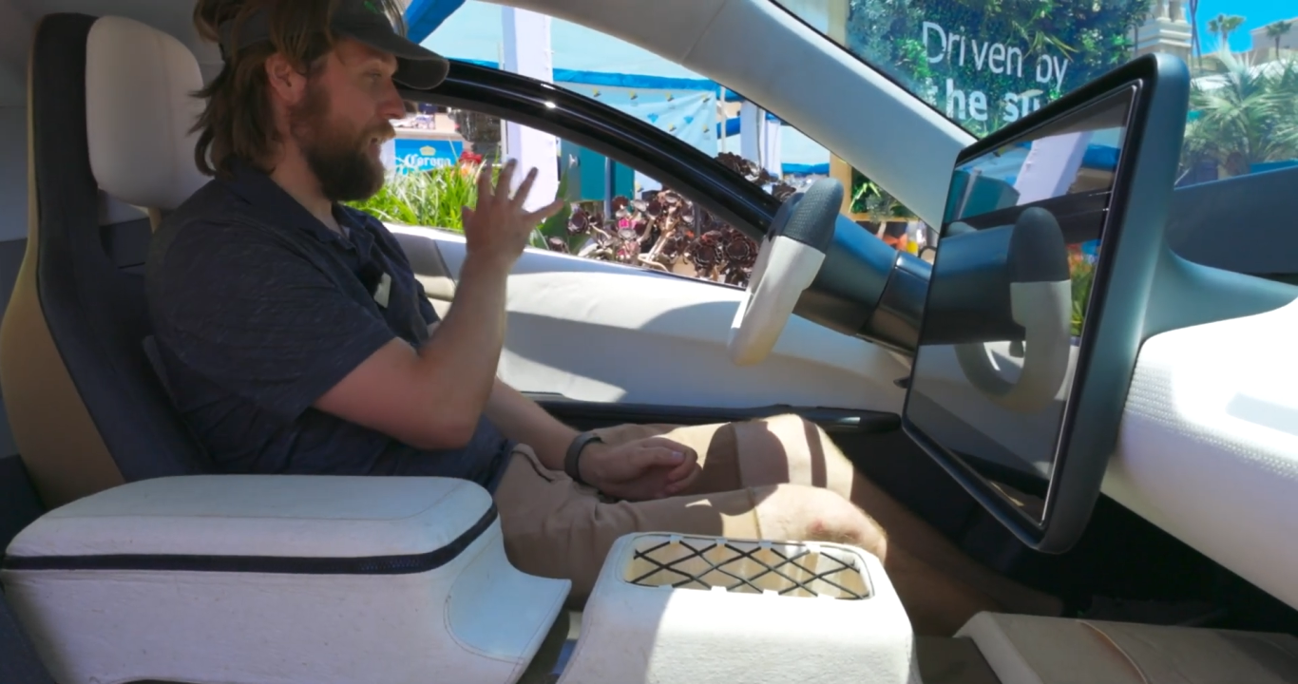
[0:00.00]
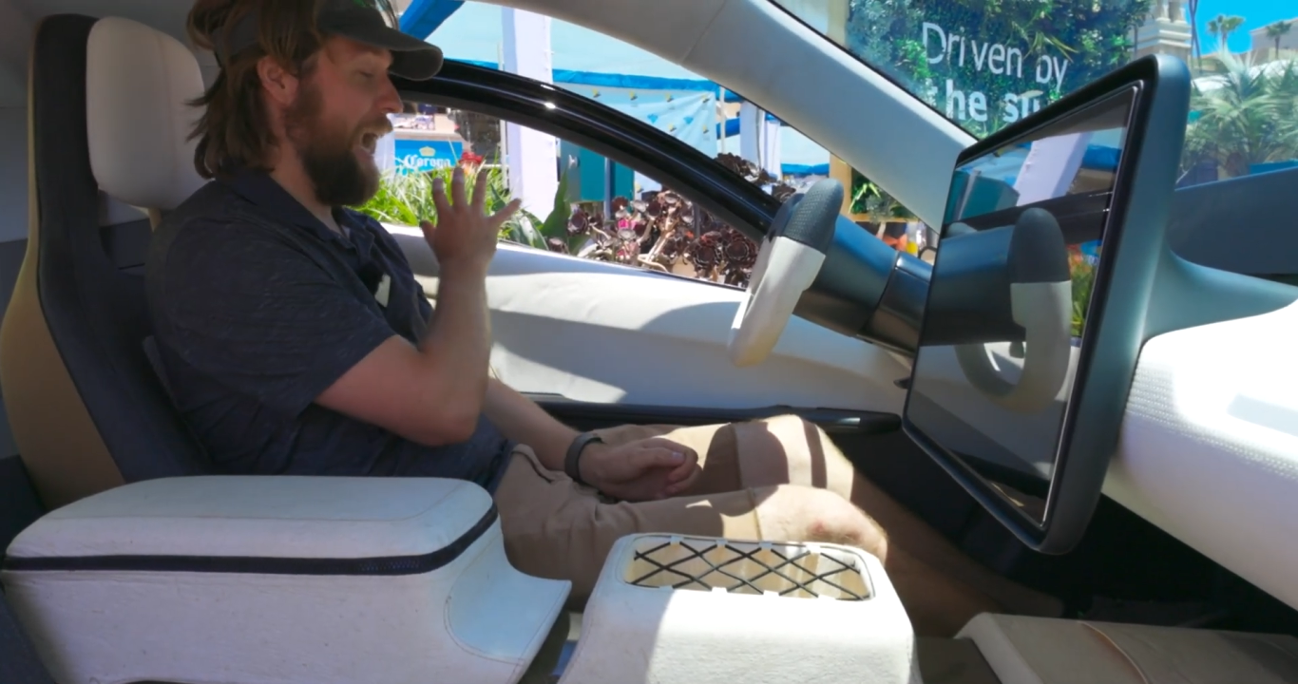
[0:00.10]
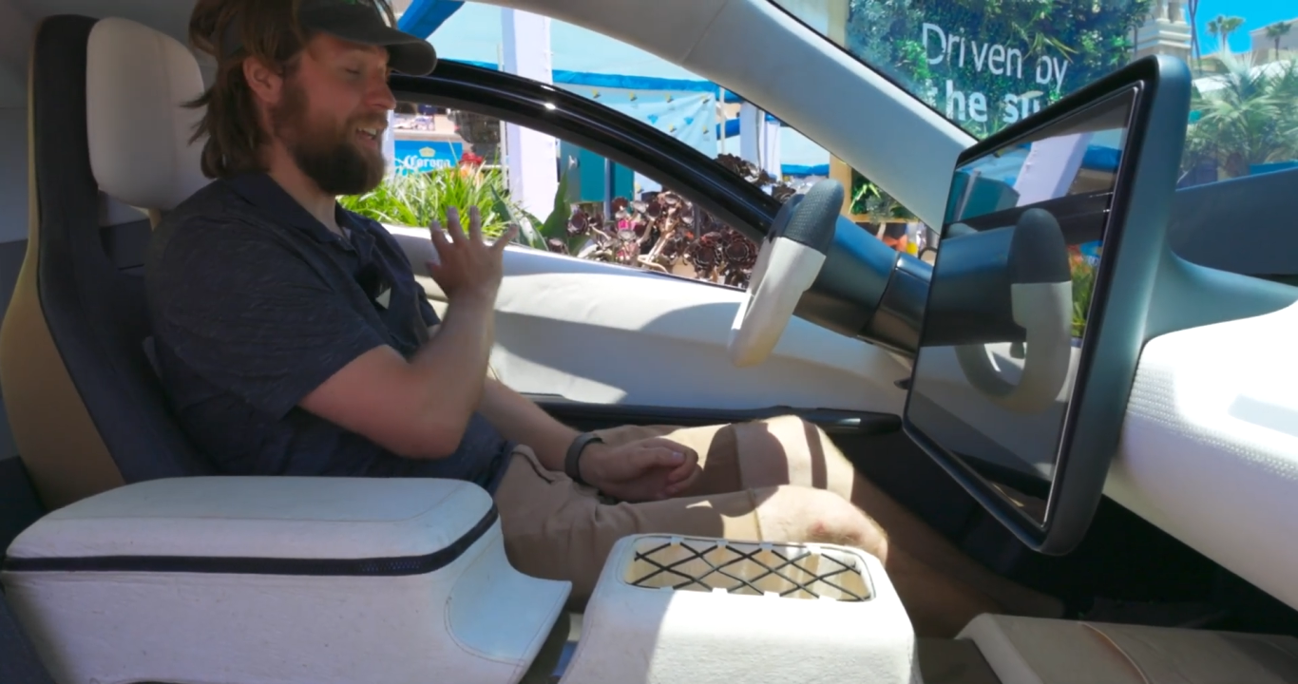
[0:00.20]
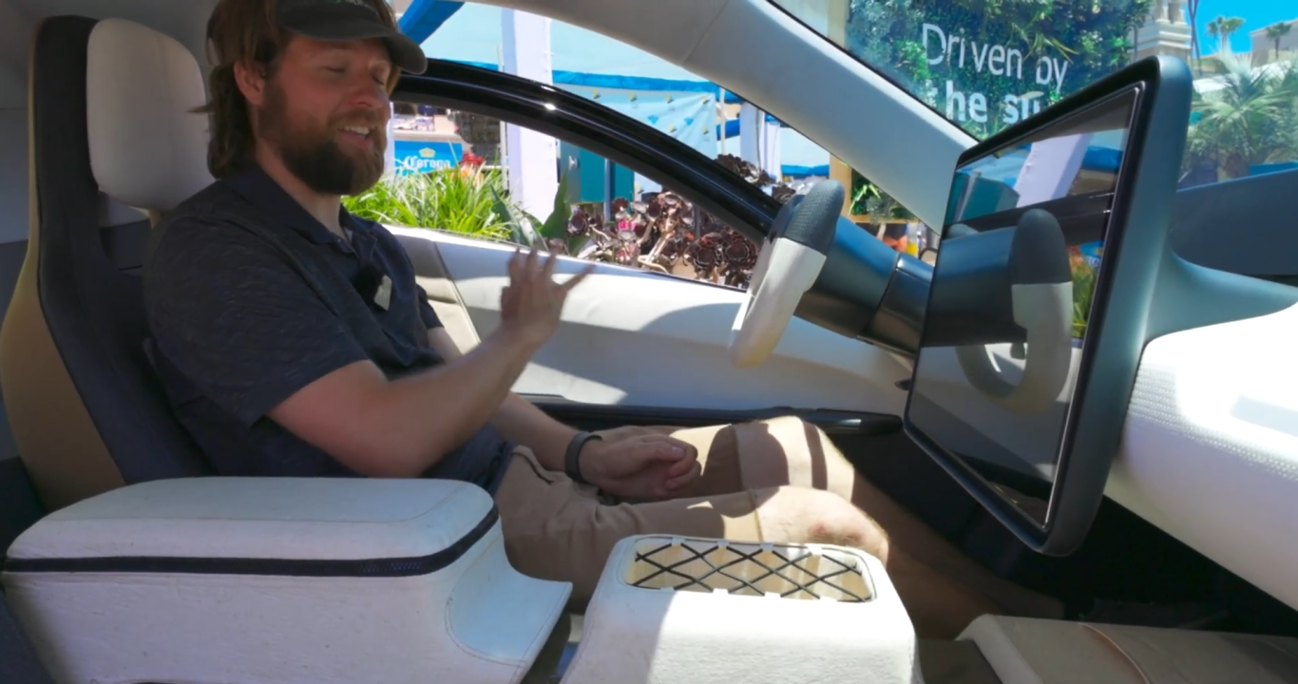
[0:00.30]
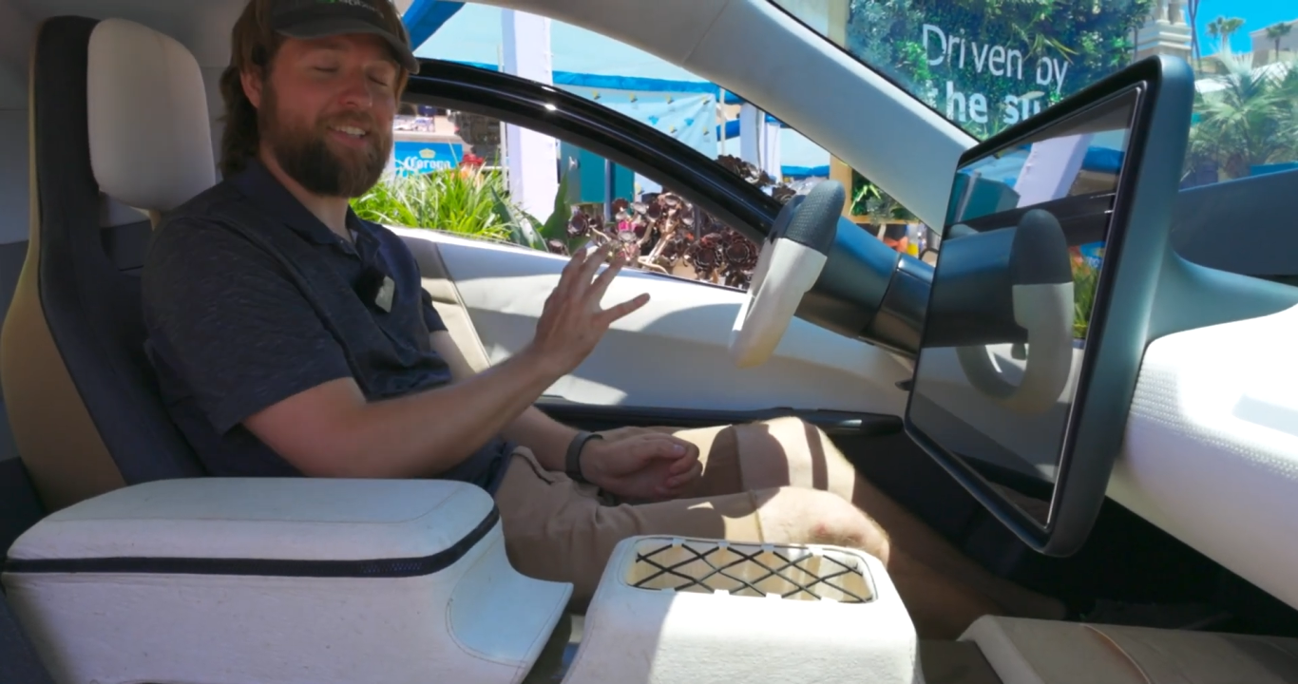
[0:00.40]

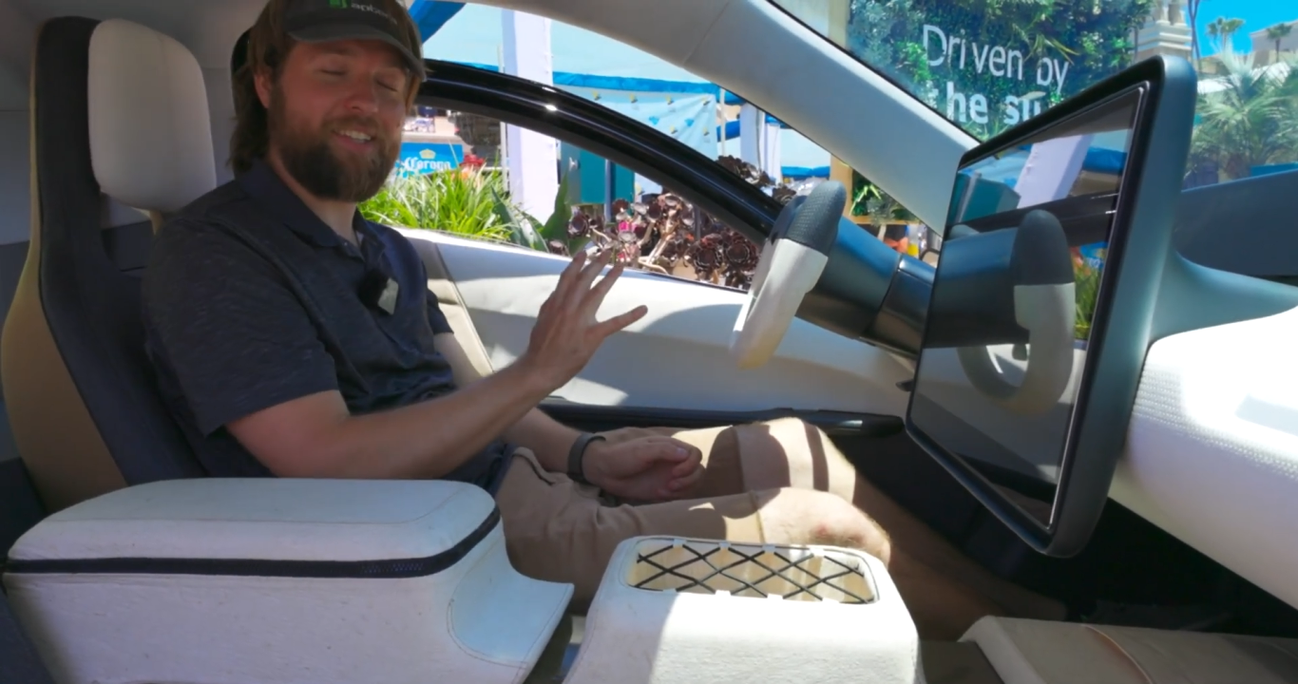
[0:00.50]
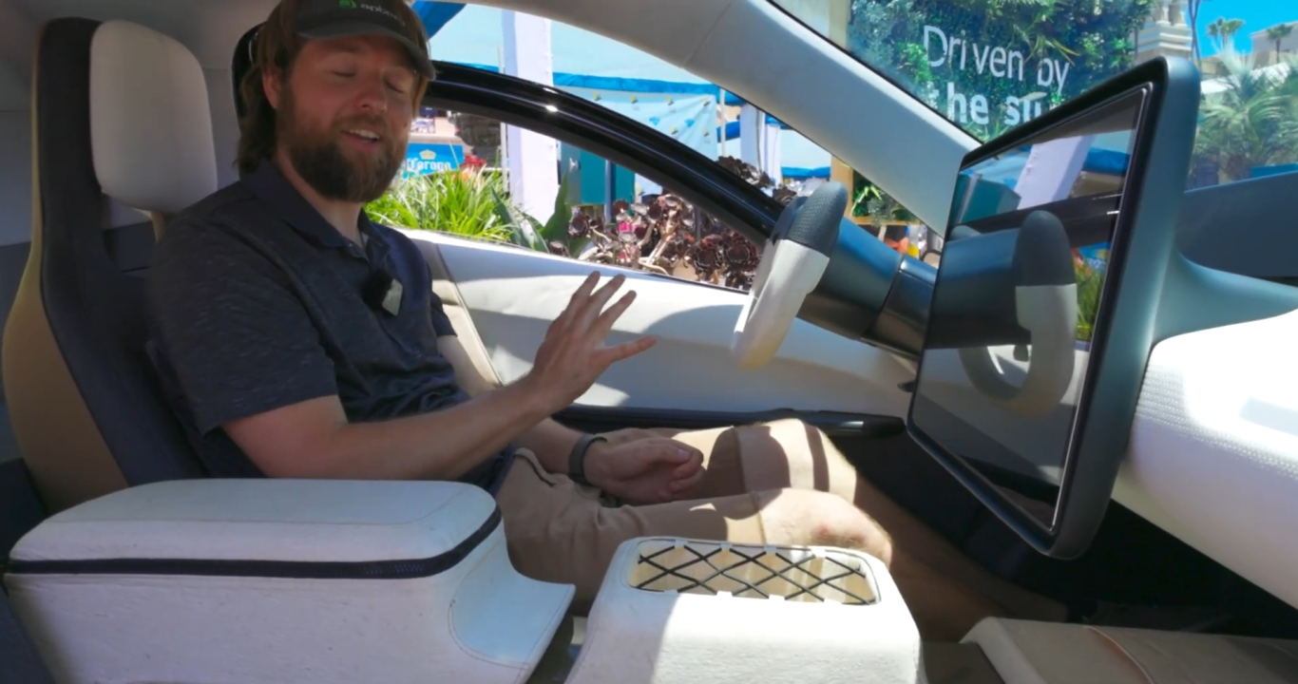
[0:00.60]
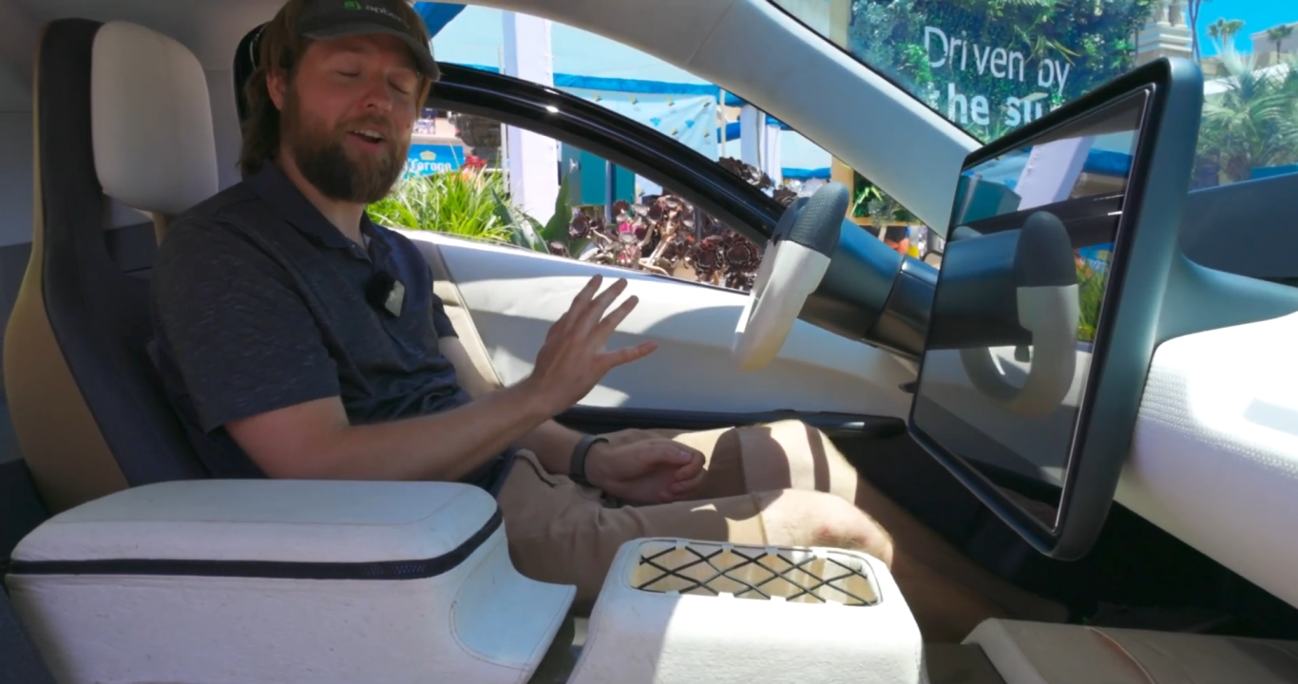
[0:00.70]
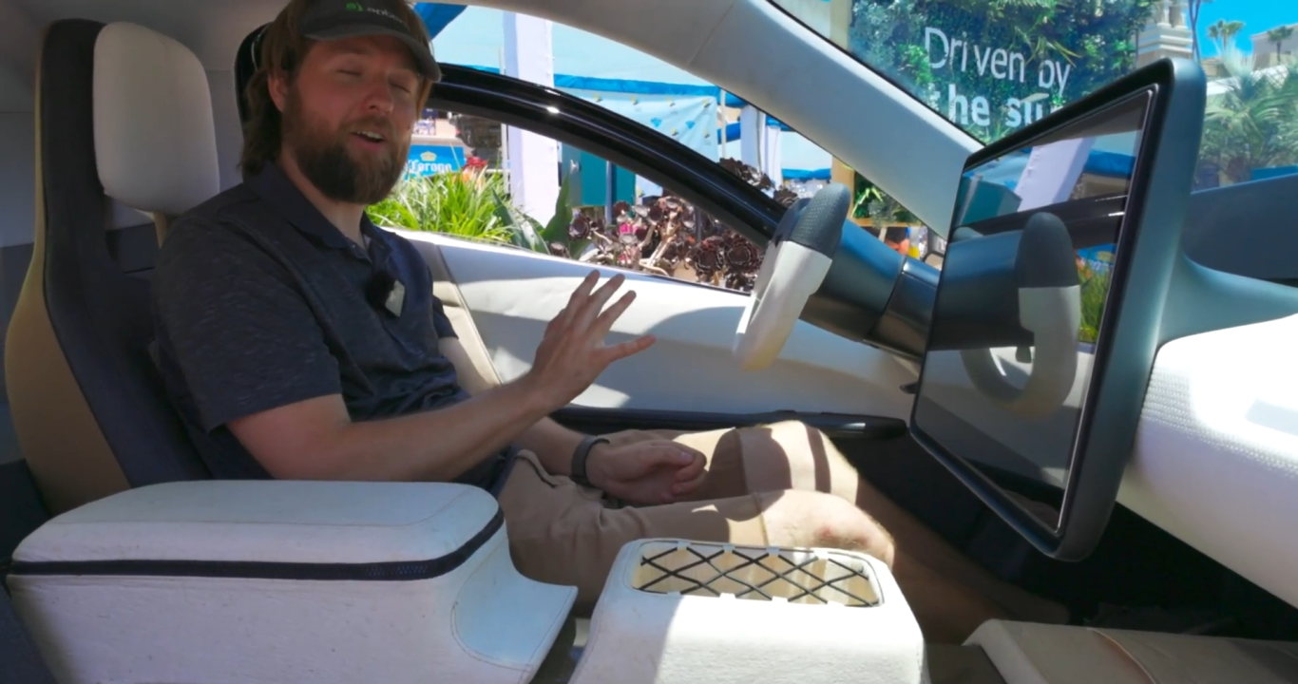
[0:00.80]
accents in here